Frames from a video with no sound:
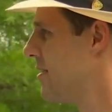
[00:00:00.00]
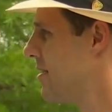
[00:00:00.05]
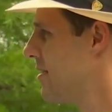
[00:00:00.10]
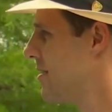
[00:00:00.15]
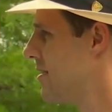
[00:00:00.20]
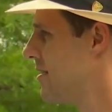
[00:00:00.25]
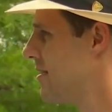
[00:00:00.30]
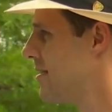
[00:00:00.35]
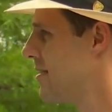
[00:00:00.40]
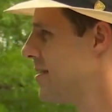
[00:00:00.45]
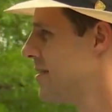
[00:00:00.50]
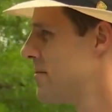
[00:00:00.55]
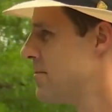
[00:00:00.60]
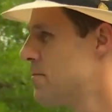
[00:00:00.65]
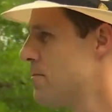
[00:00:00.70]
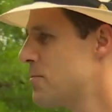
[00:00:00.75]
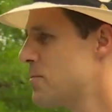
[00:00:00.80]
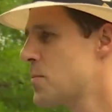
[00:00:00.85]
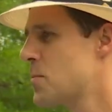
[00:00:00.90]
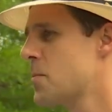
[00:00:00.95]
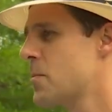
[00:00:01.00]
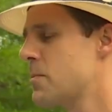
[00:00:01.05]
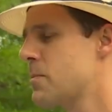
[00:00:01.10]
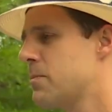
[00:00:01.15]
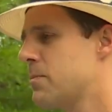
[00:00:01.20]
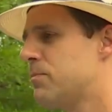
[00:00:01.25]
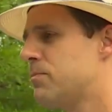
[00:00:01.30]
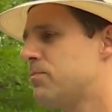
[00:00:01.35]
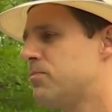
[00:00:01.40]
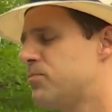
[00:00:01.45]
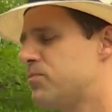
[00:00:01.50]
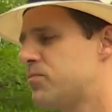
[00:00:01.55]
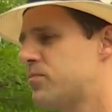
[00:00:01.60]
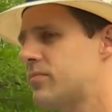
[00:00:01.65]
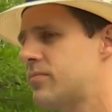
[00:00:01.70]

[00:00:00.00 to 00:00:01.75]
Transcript: Nothing is said.